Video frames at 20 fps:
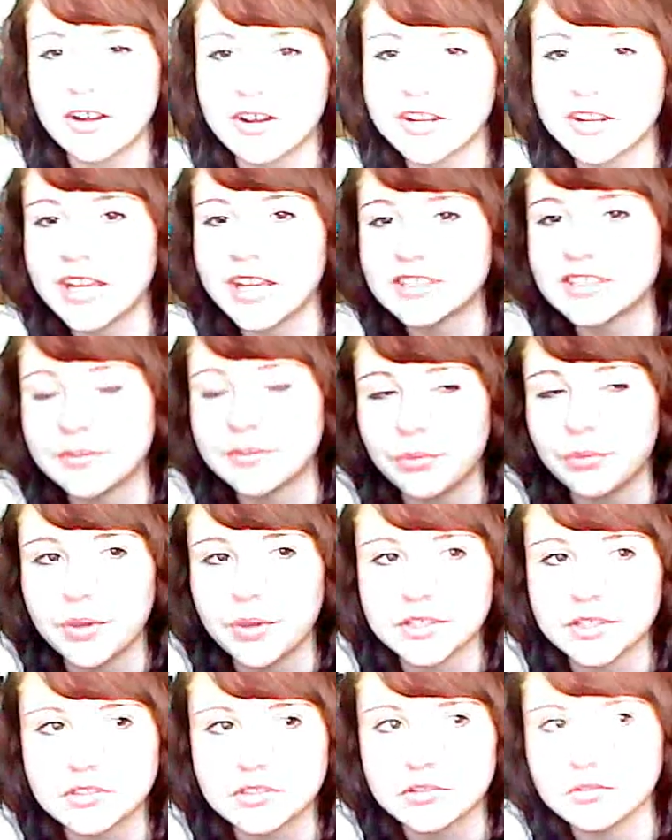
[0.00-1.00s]
that kind of gets
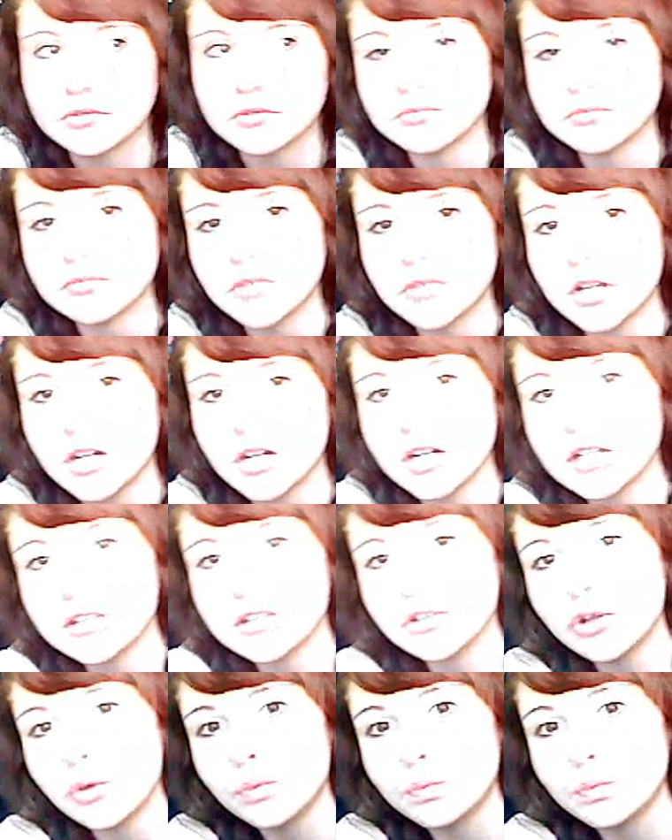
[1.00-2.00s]
everywhere, so I
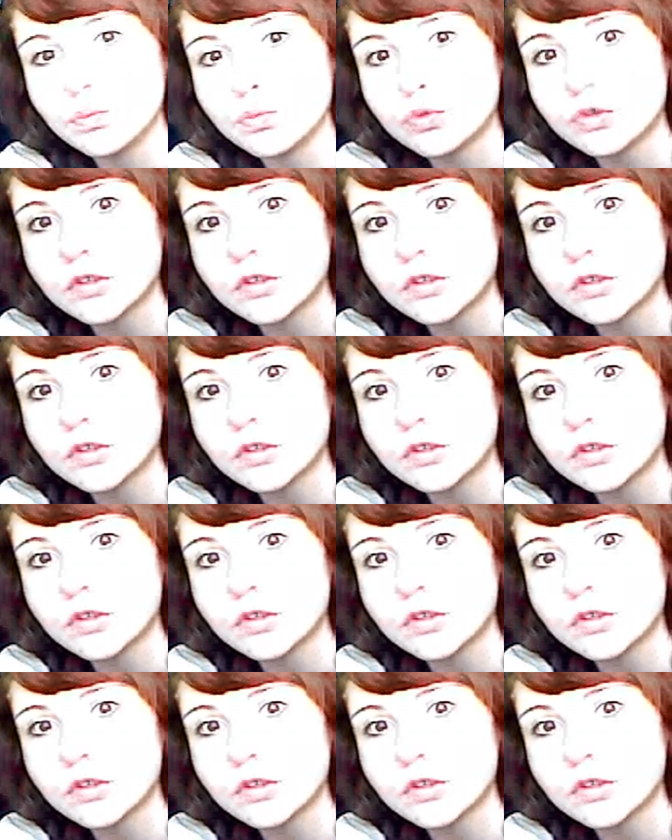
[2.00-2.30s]
don't.